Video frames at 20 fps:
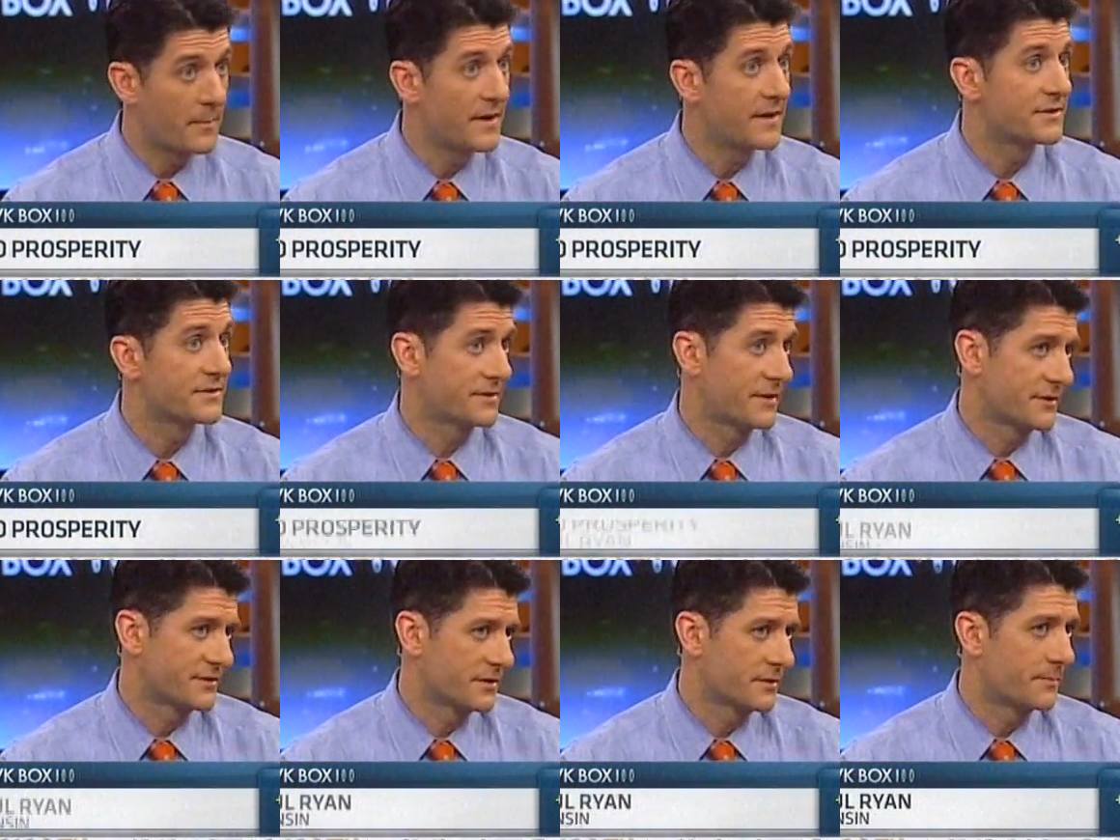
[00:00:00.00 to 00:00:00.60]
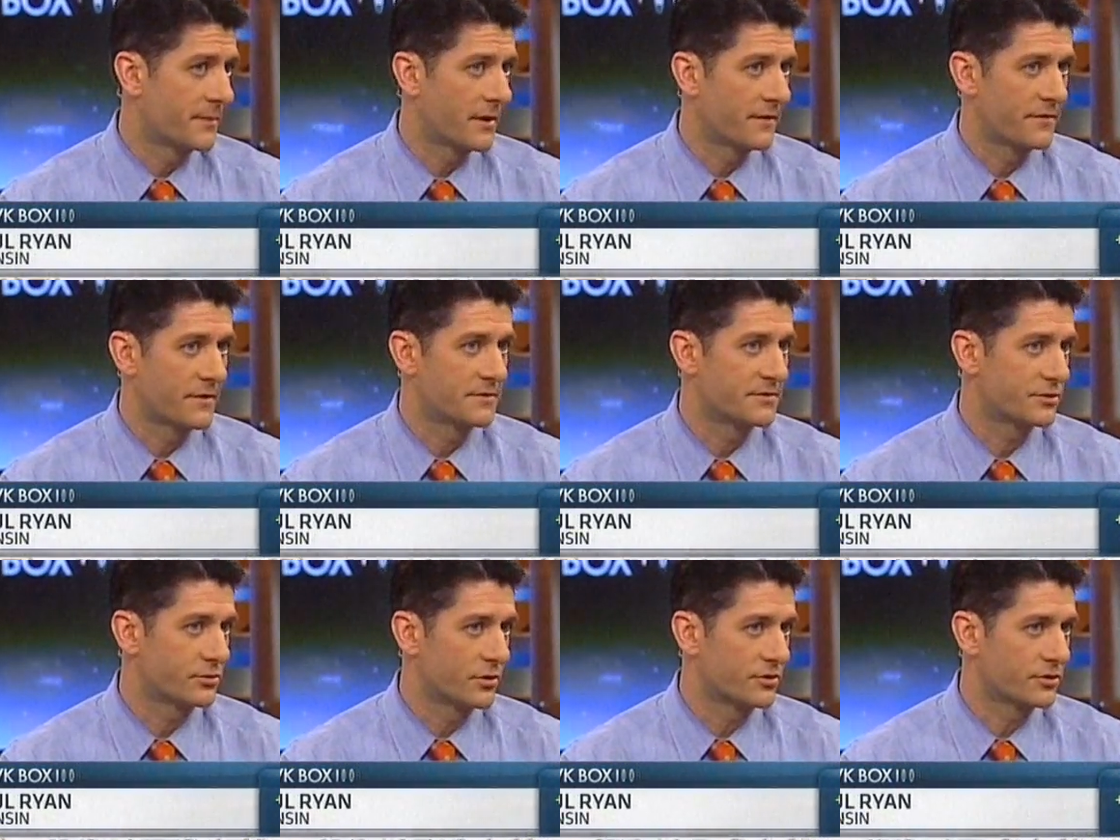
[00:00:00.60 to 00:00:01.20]
means-tested
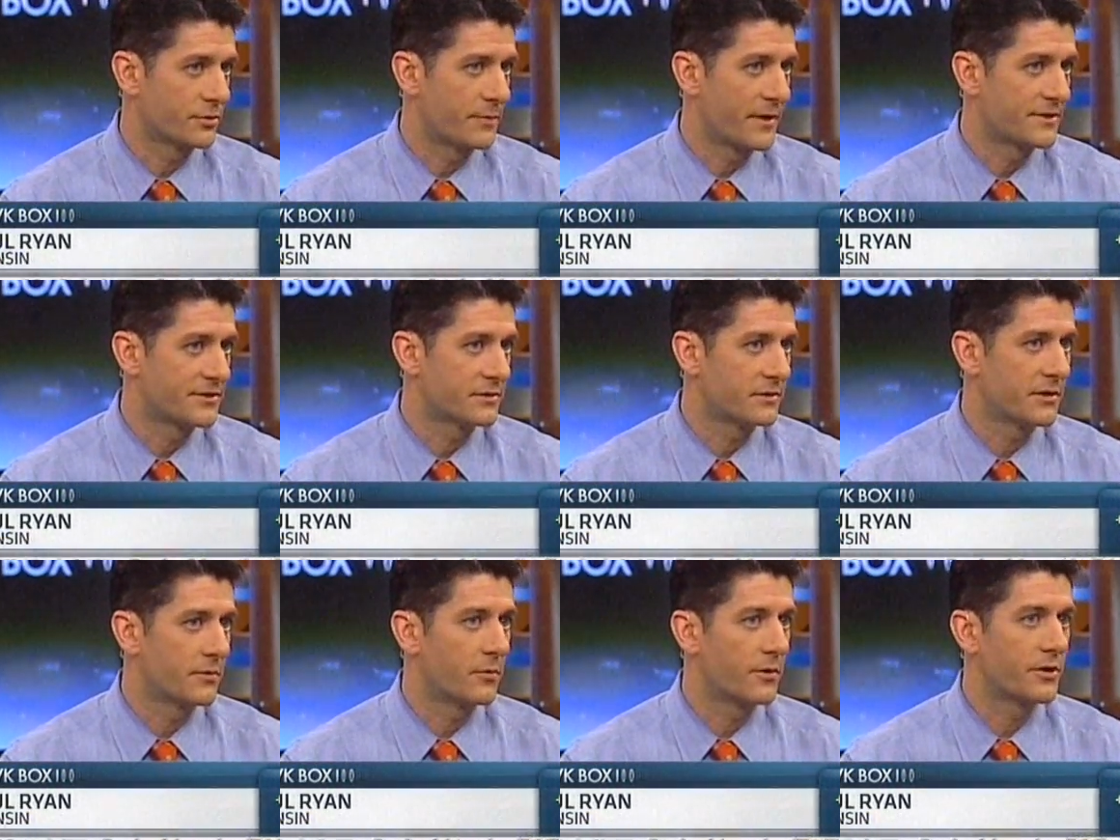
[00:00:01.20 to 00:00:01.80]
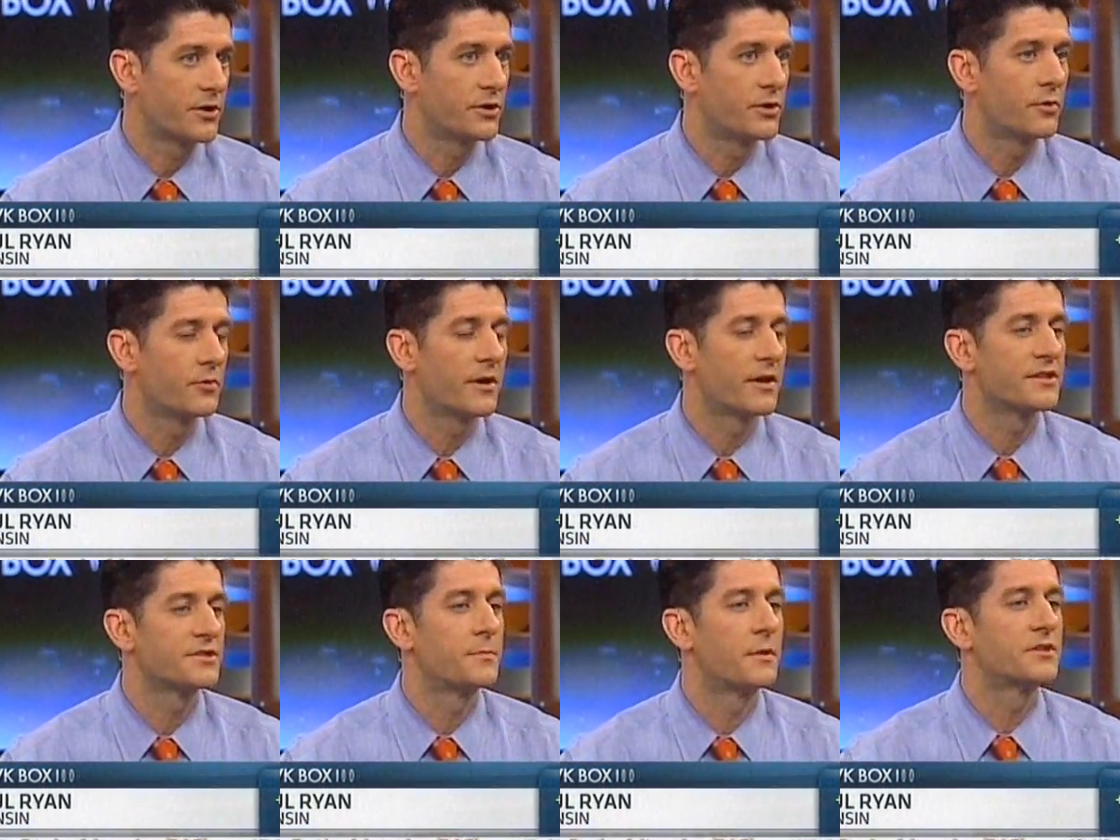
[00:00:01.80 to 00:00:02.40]
benefit structure, basically, where you don't
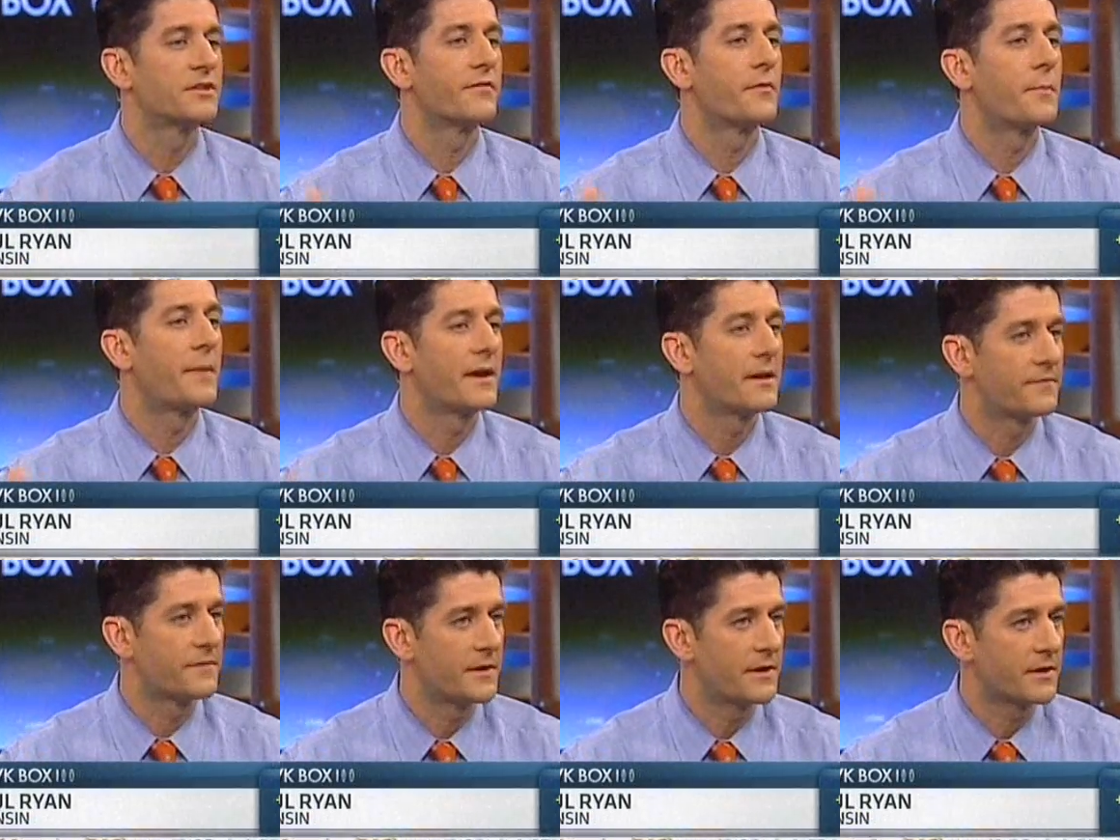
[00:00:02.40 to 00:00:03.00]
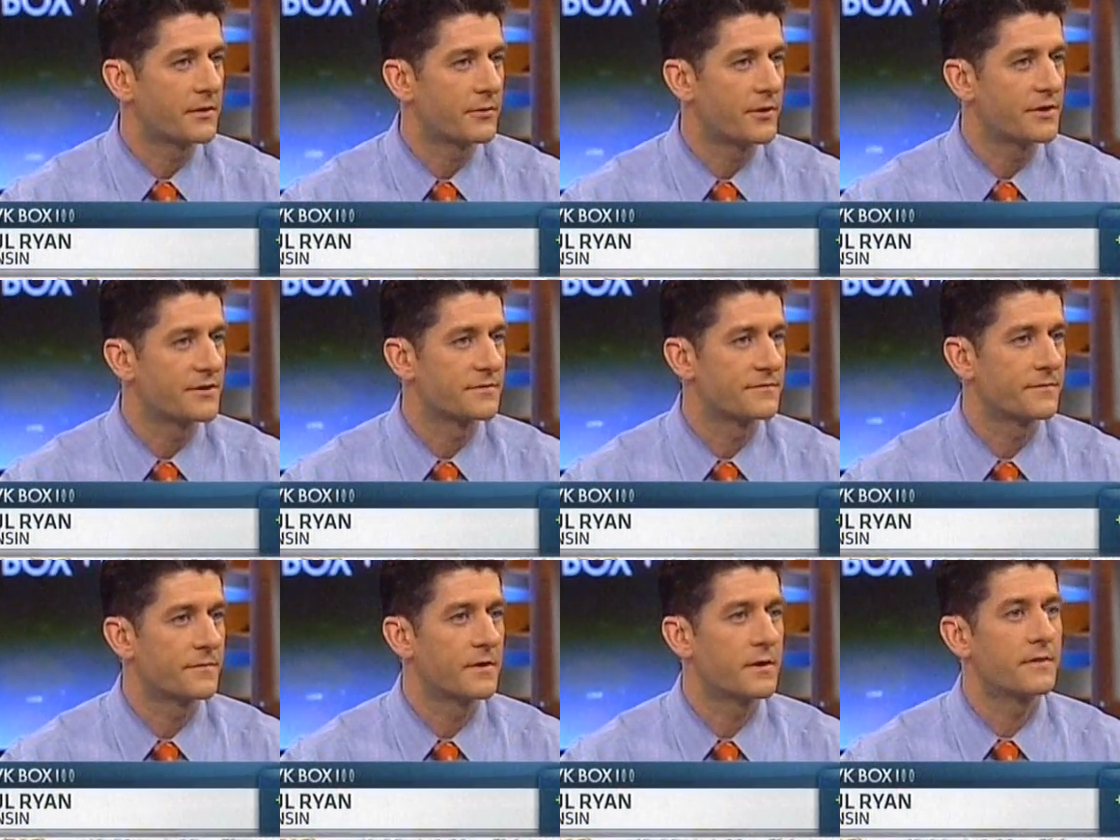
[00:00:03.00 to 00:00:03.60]
get as much of a benefit
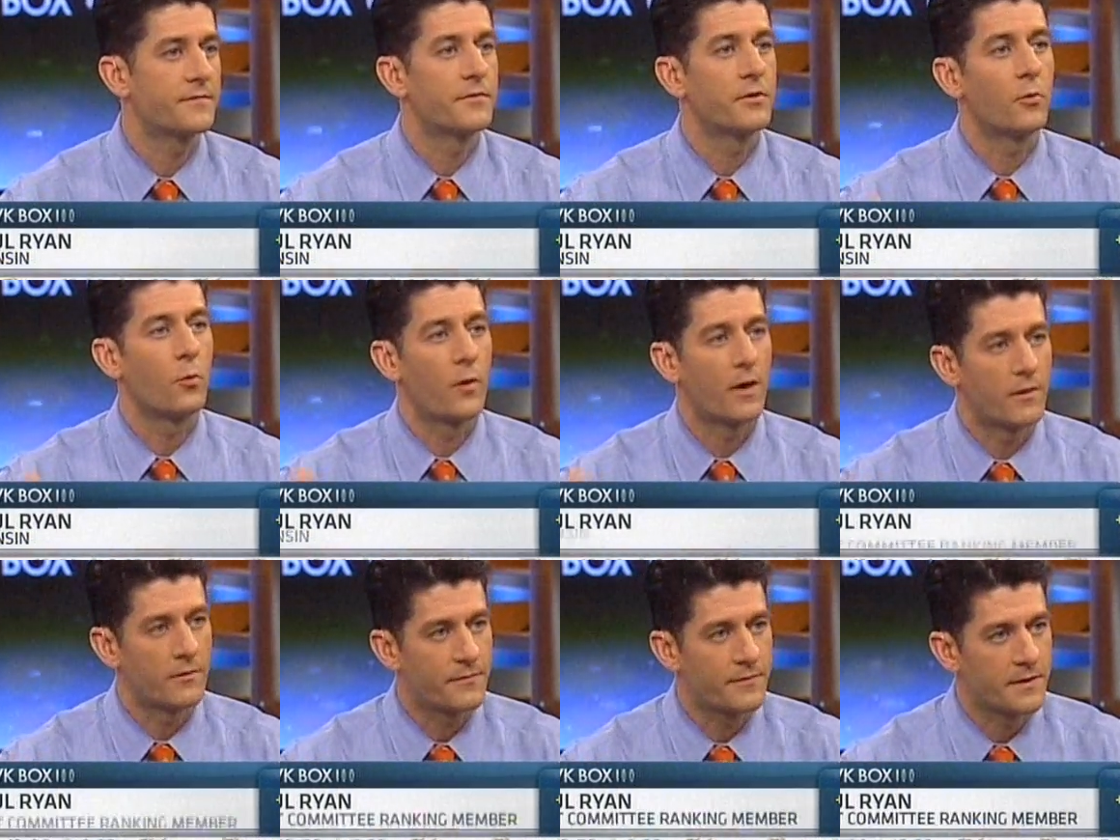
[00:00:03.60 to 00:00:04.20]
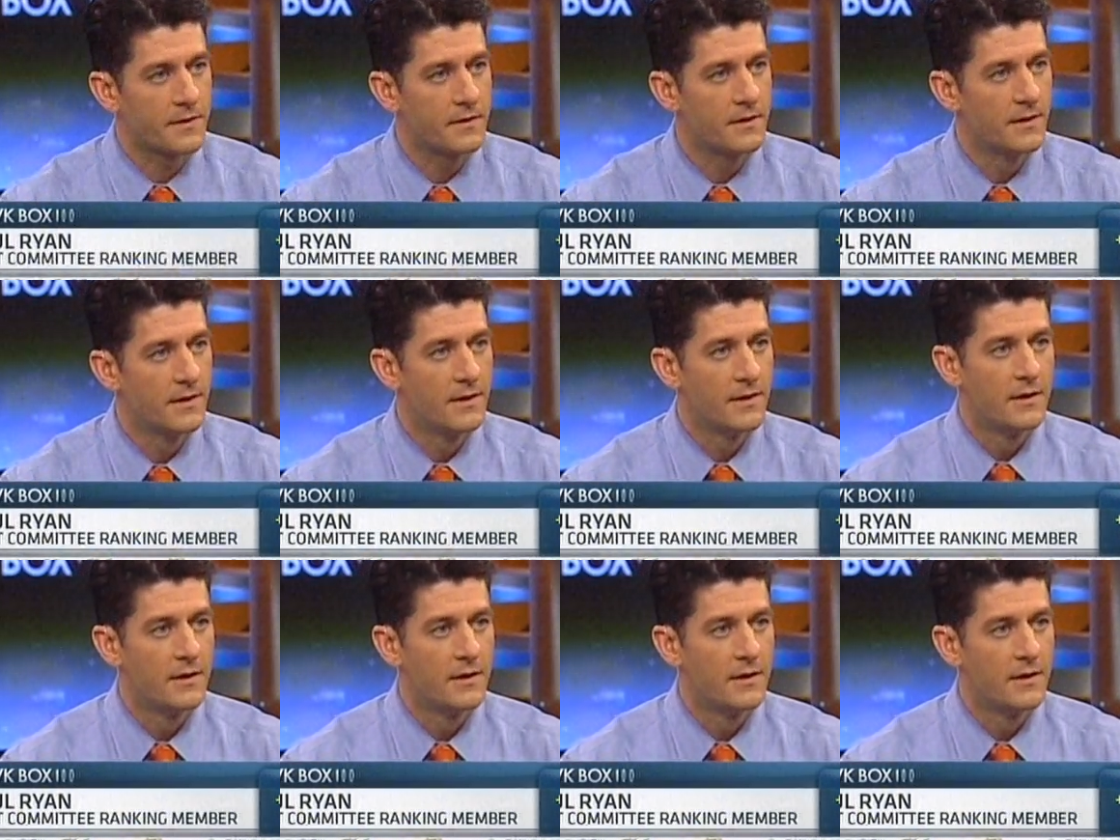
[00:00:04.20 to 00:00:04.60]
increase if you're wealthy.